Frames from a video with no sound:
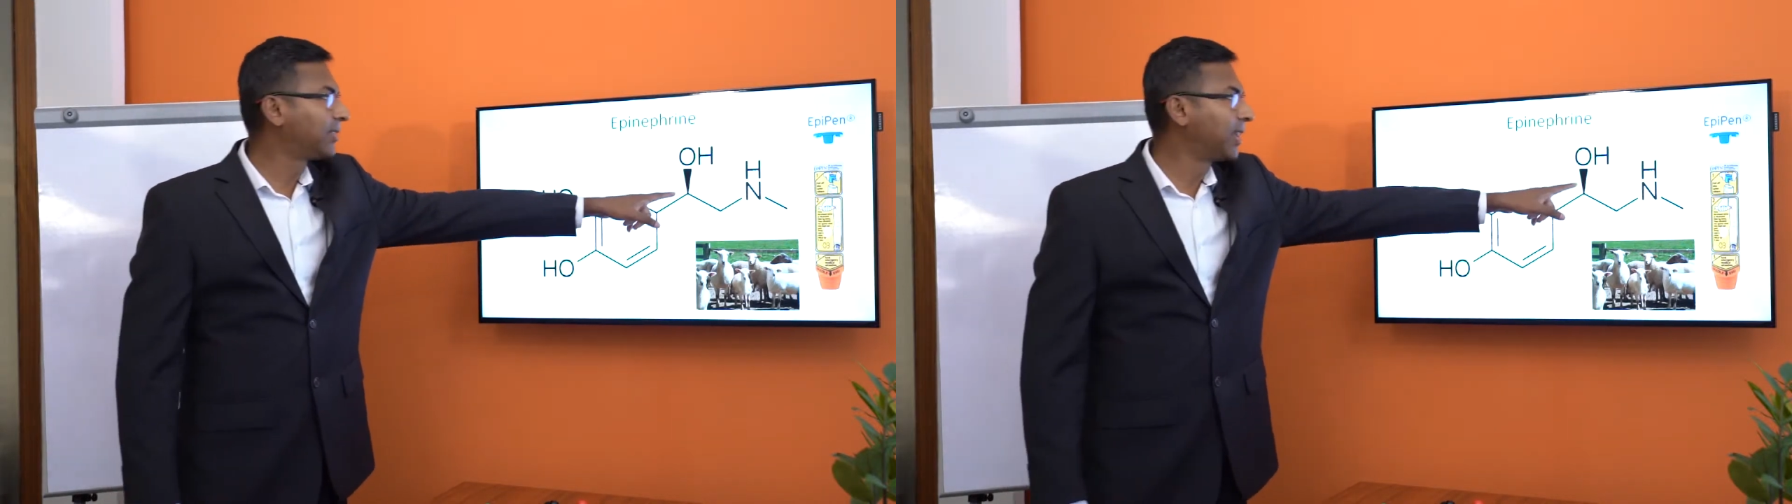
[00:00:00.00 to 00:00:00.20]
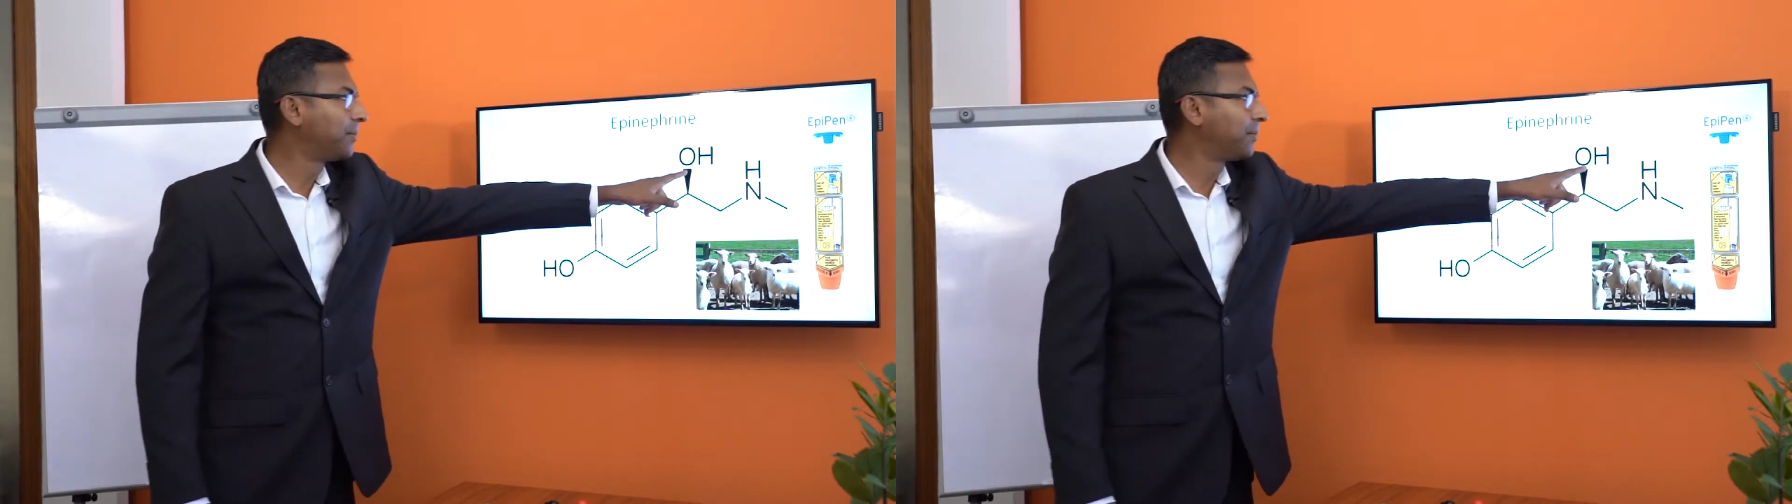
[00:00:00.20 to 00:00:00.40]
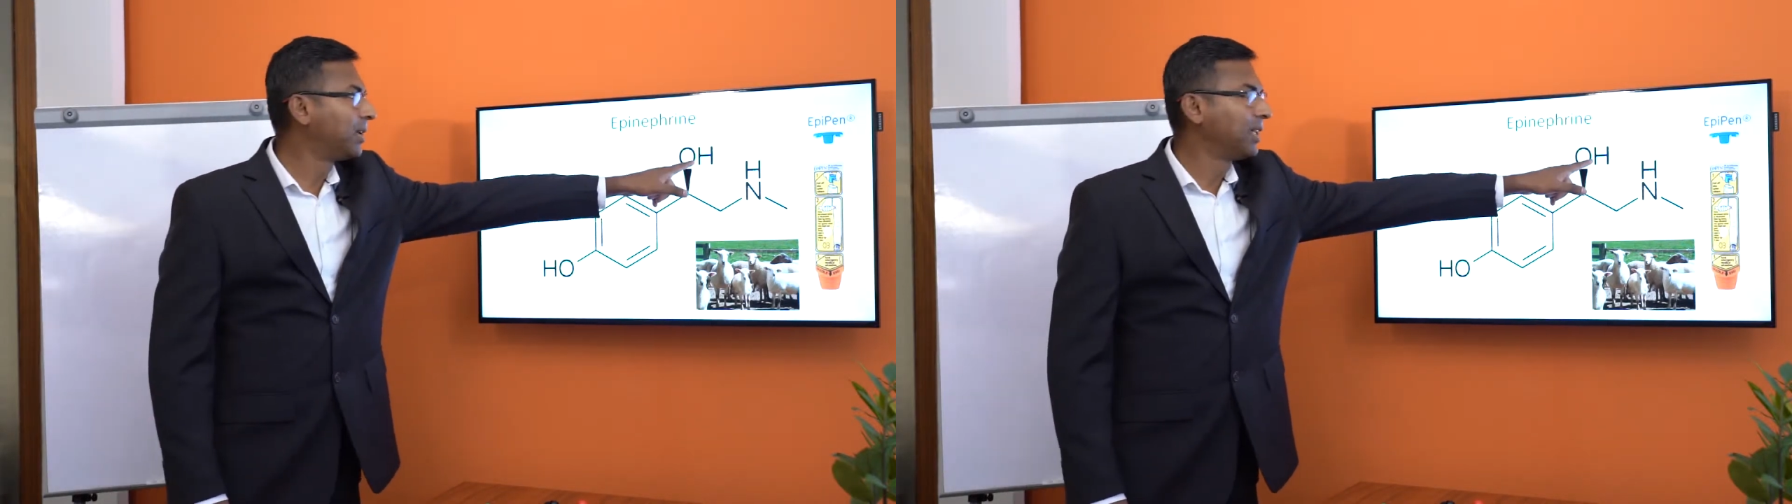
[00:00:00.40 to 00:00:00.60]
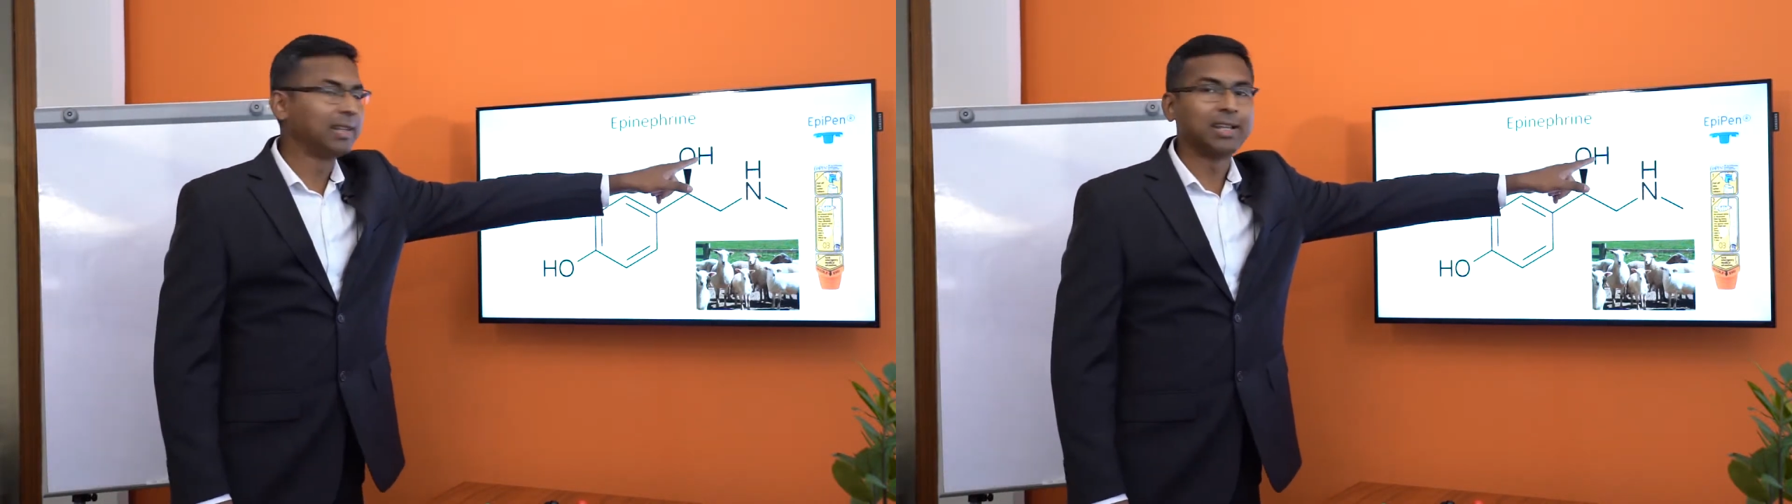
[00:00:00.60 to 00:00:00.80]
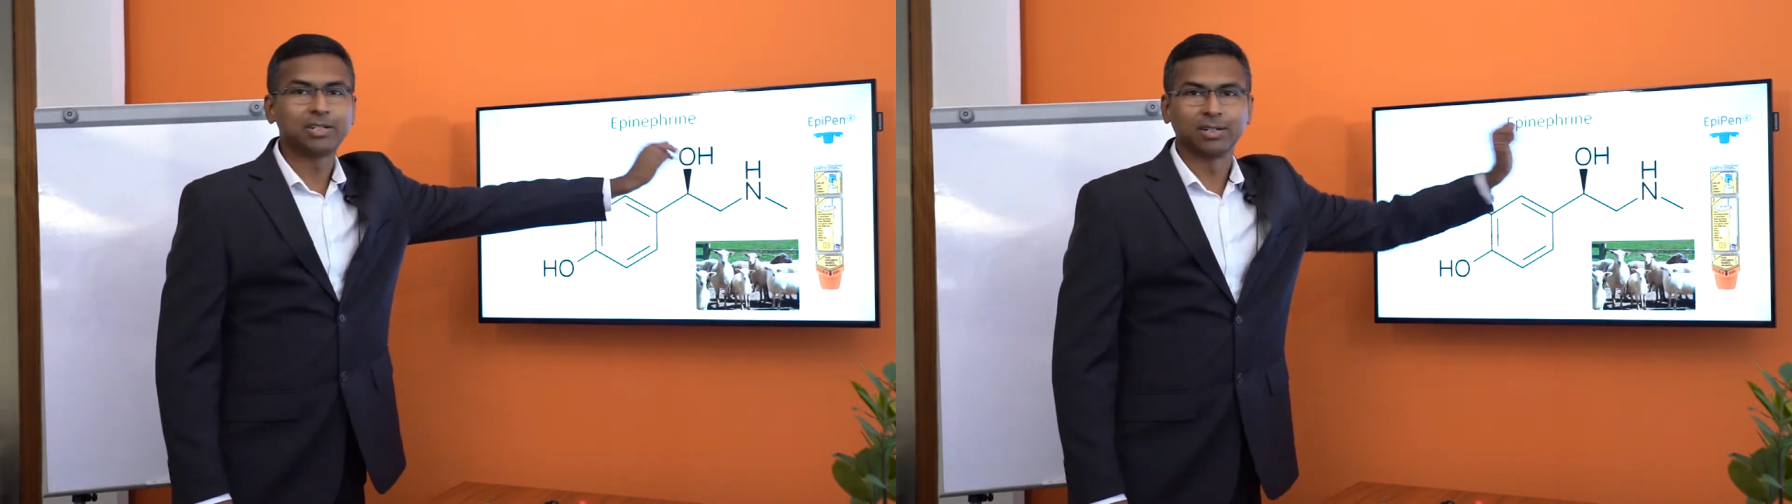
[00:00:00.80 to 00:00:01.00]
some
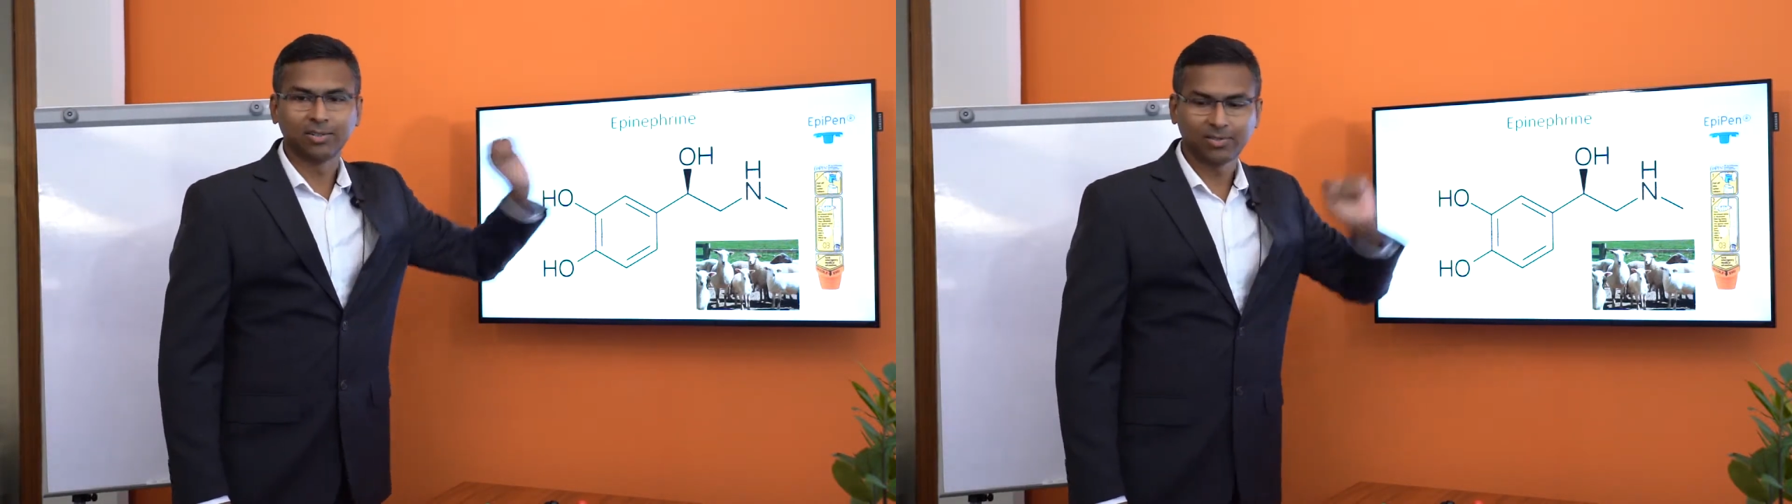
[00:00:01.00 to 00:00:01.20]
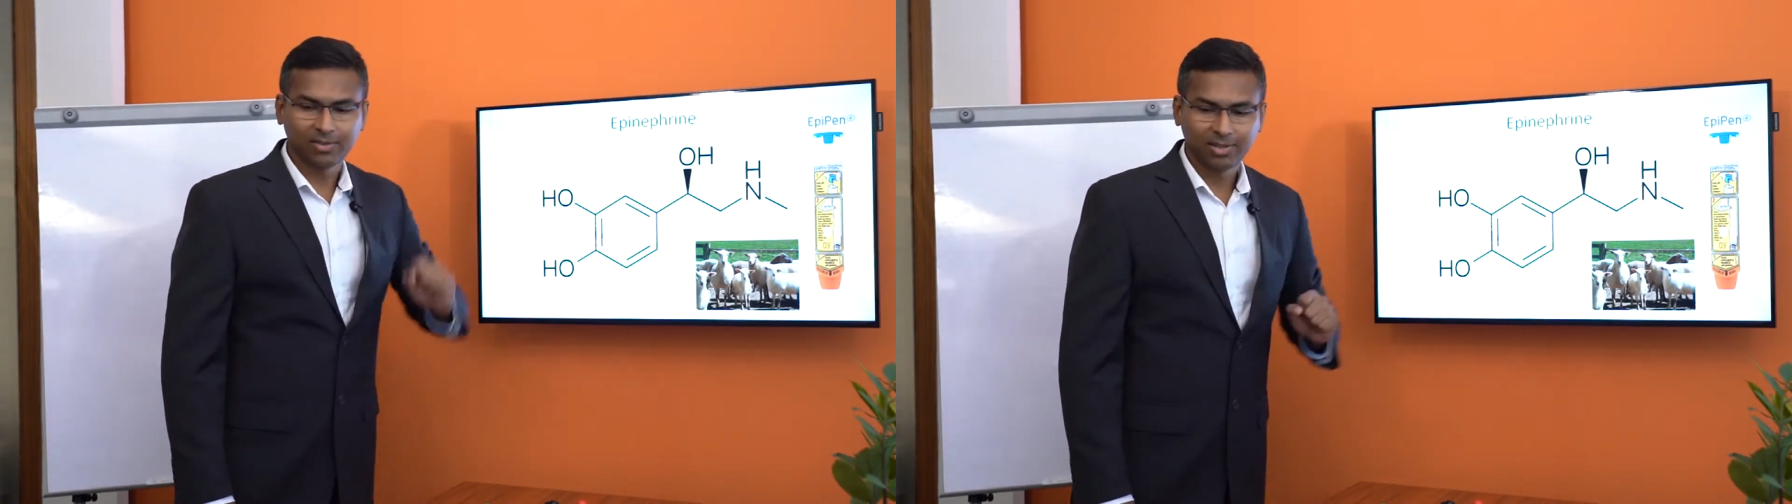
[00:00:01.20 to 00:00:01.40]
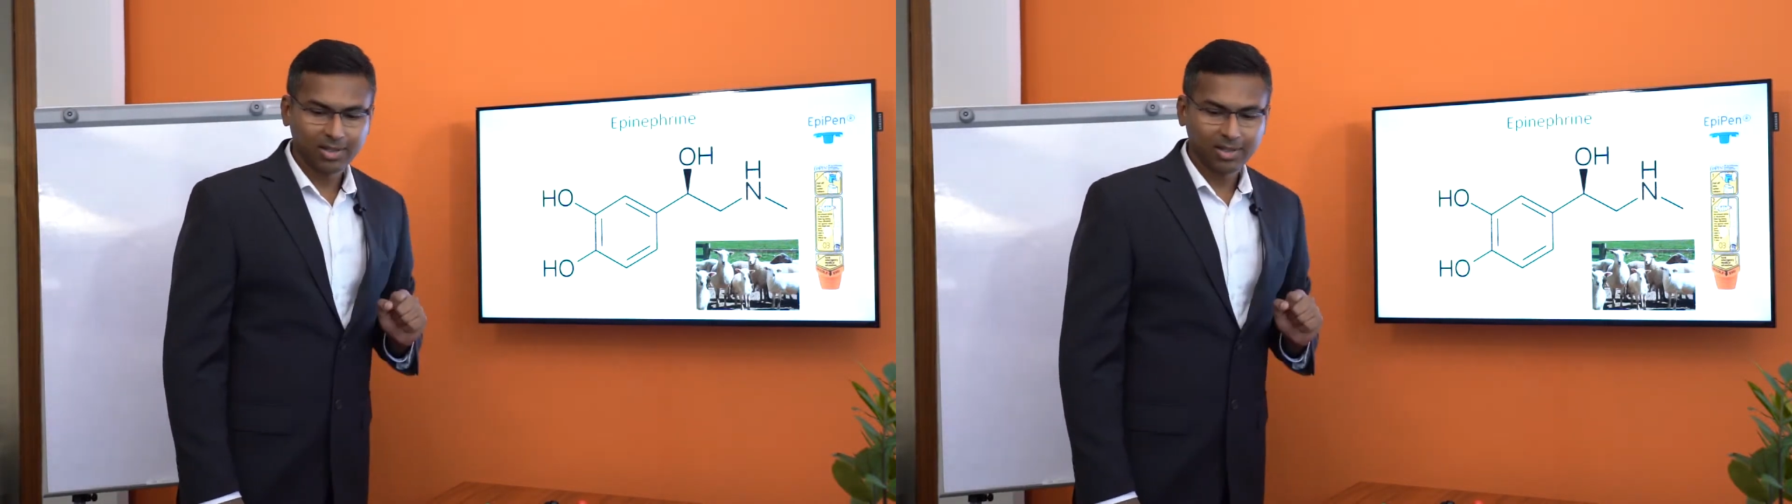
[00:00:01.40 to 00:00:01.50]
letters.